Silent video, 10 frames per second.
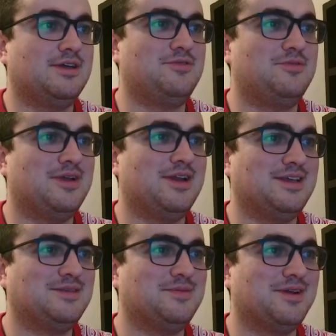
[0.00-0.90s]
really,
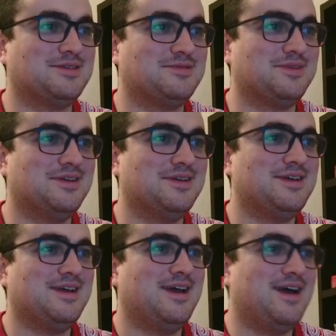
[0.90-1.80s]
to be honest with you.
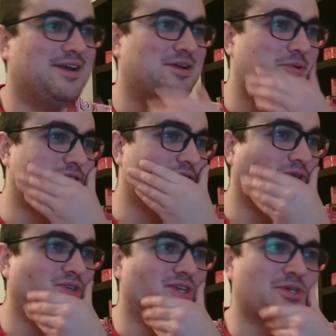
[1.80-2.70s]
I don't know what's a
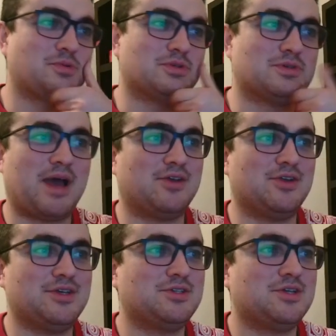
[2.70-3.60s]
good niche, what's a bad
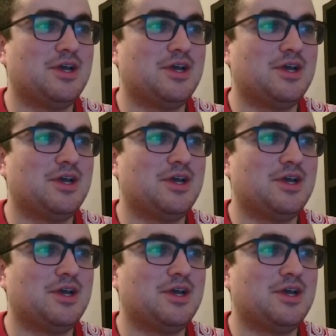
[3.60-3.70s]
niche.